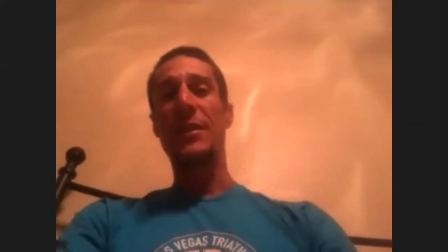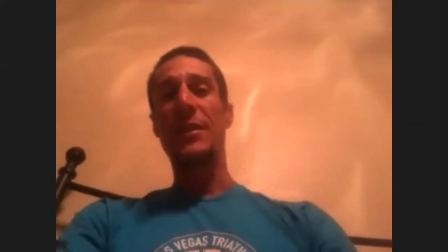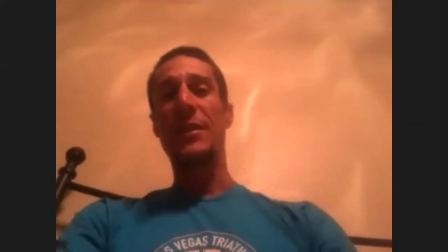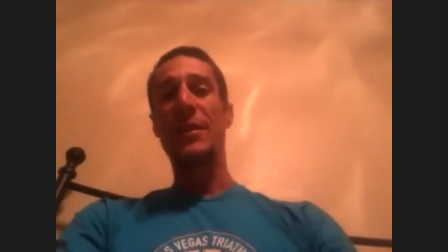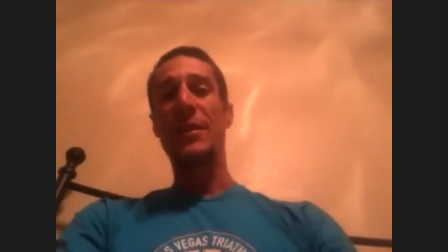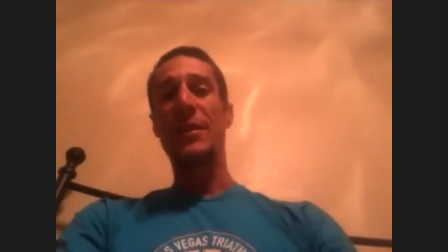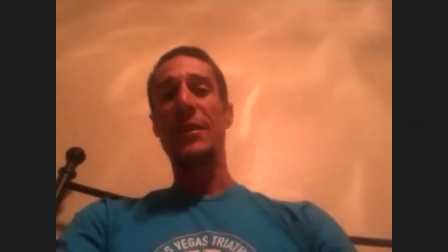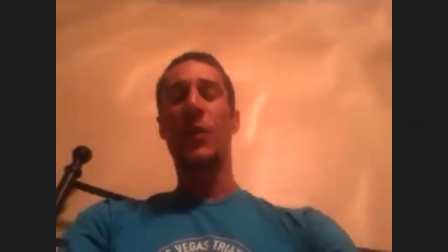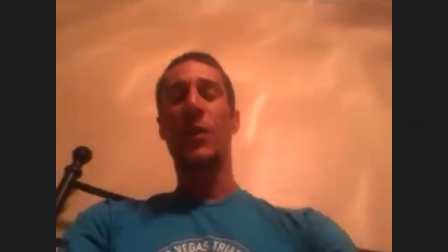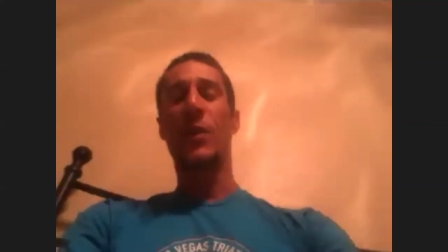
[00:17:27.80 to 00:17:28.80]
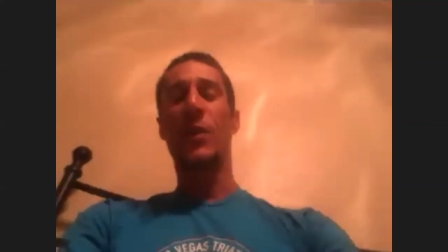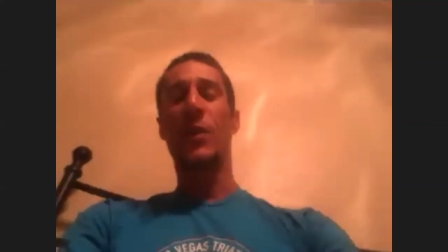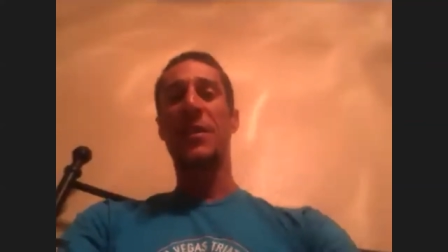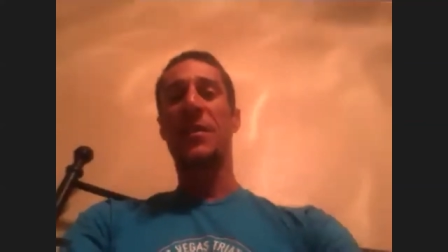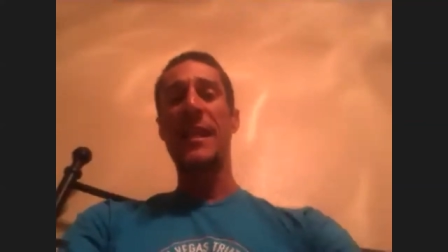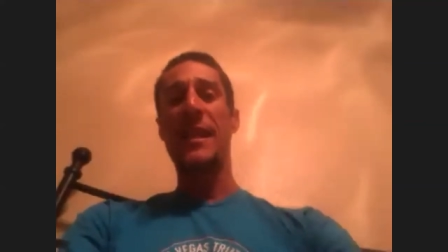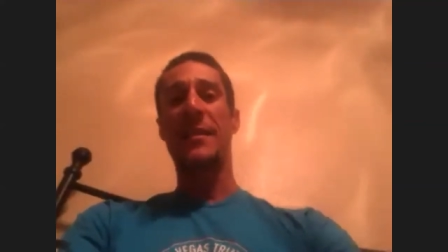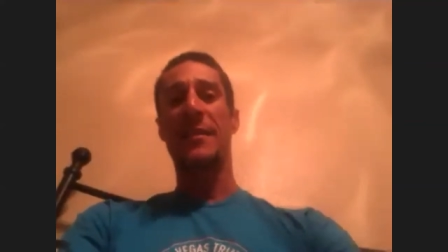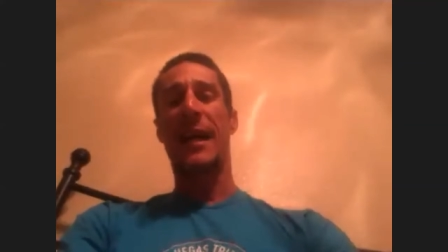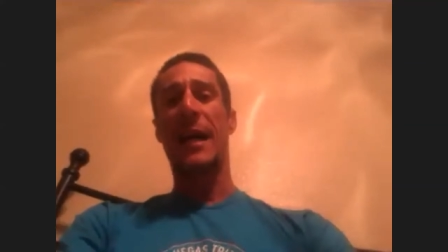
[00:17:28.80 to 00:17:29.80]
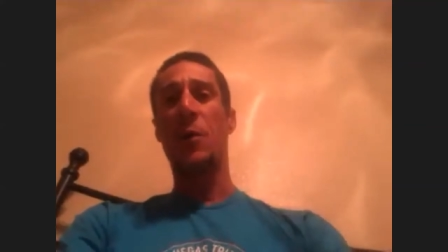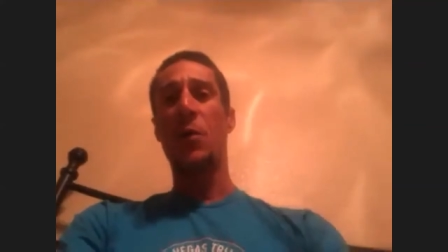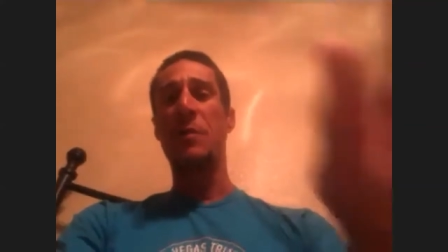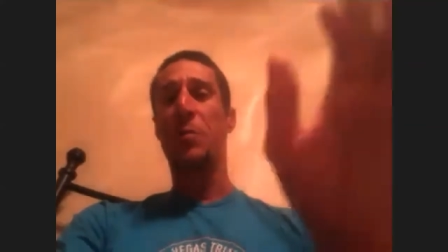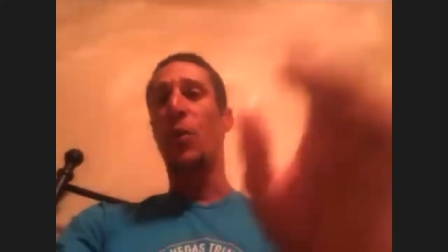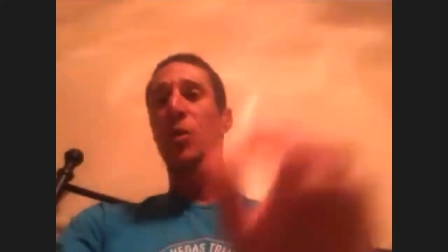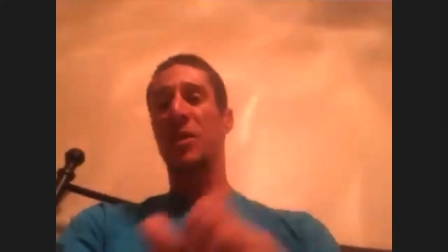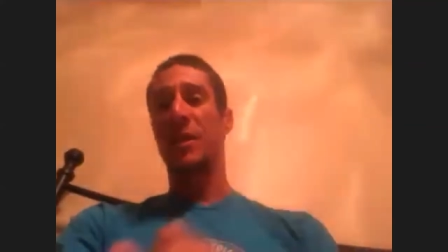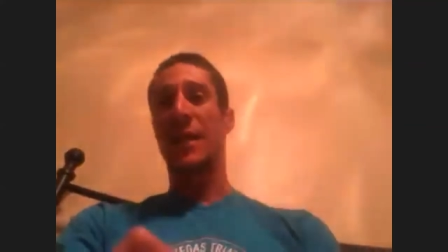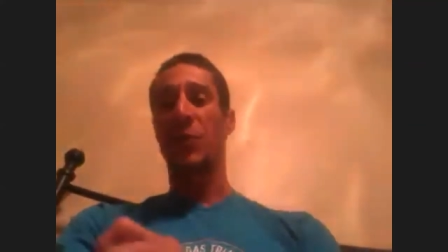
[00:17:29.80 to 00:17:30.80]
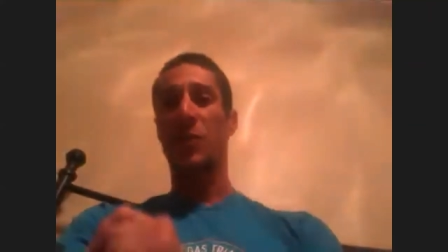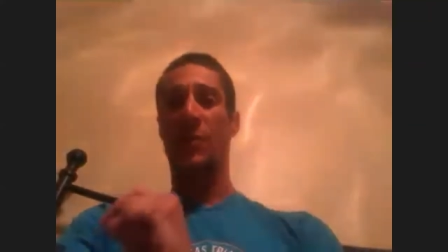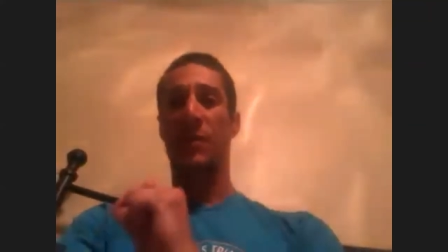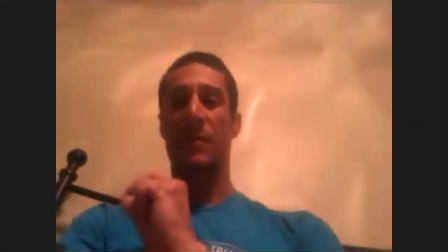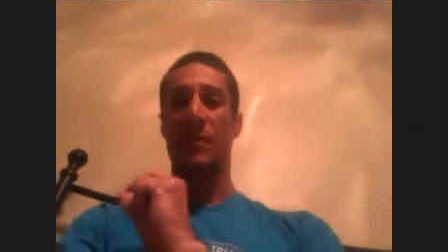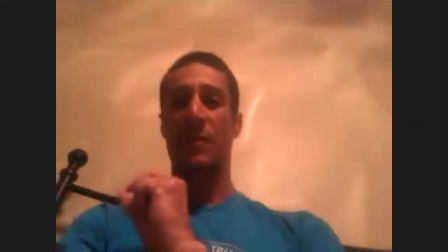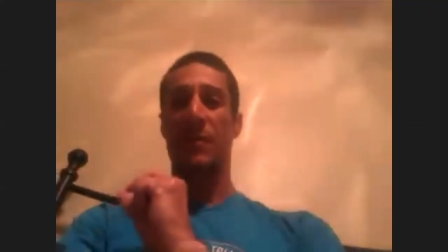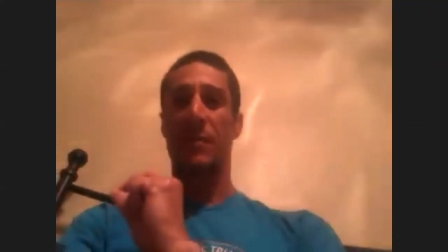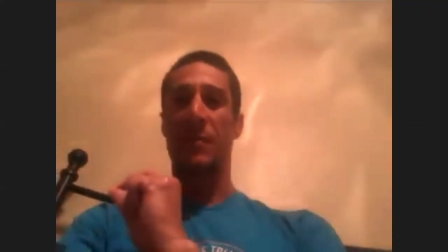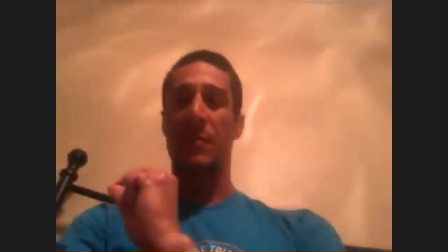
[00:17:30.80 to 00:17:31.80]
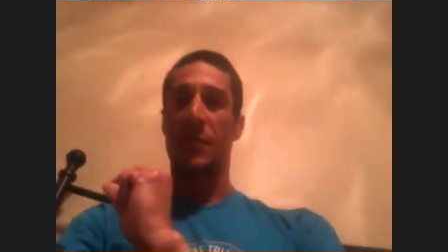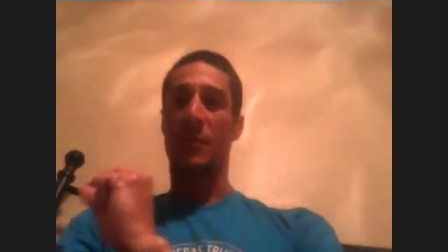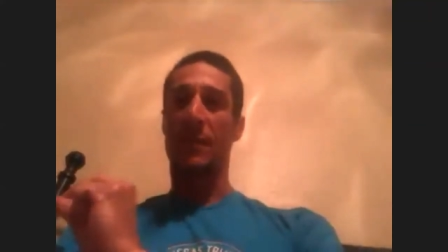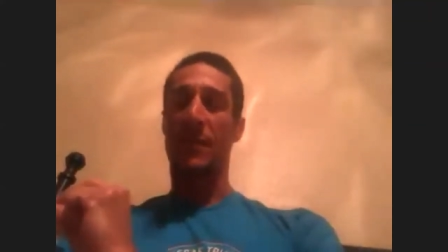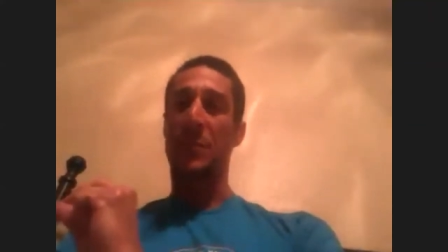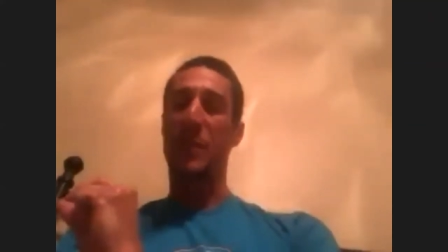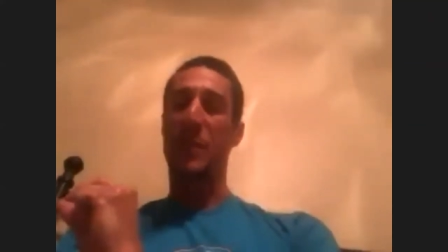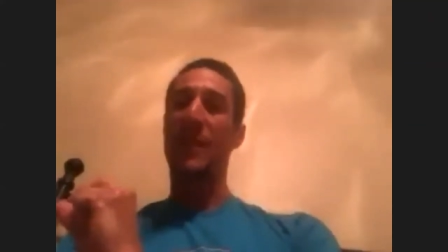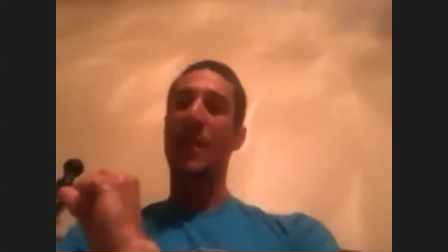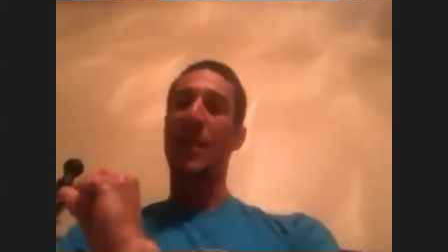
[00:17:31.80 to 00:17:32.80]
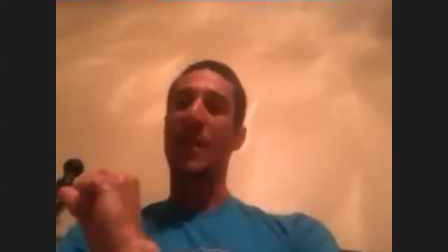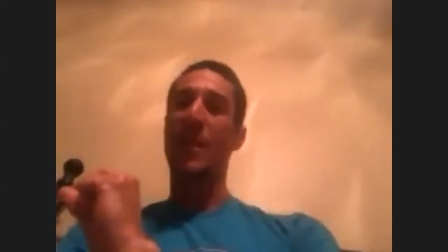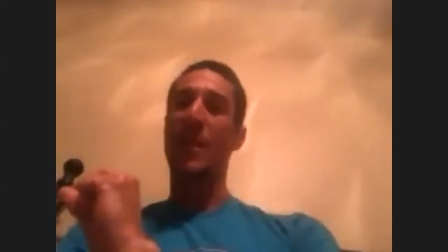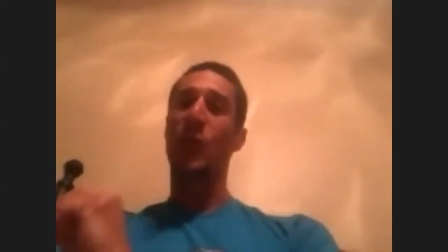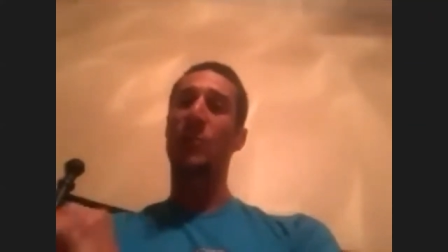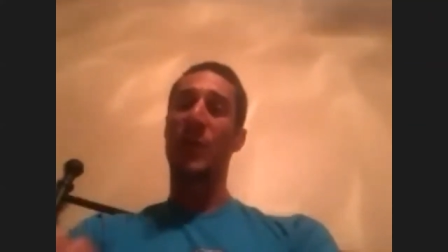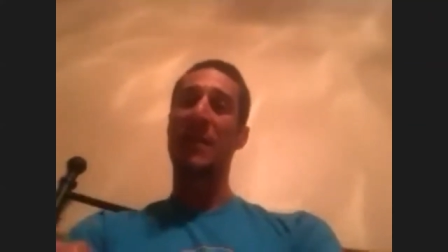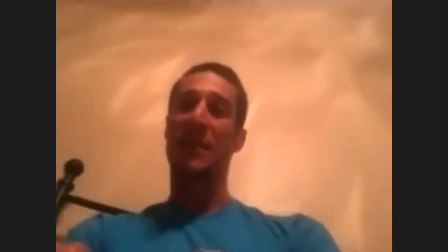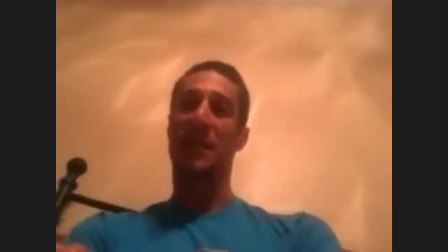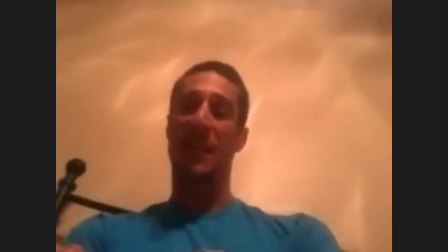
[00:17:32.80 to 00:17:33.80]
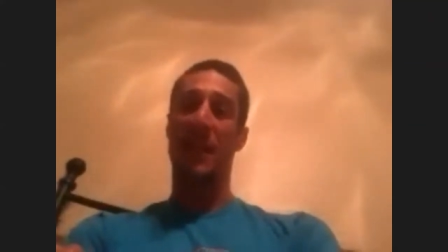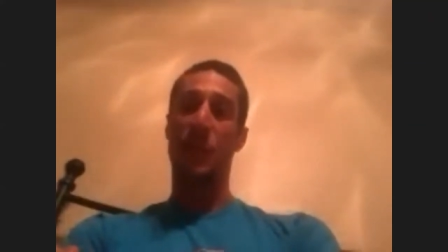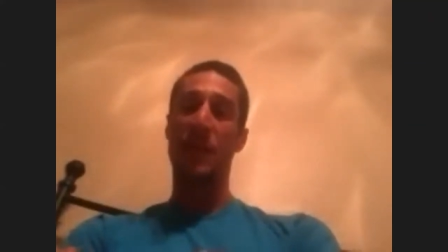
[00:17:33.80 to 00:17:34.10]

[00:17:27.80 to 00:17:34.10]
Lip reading: People don't understand how important are those Las Vegas Triathlon Club races that we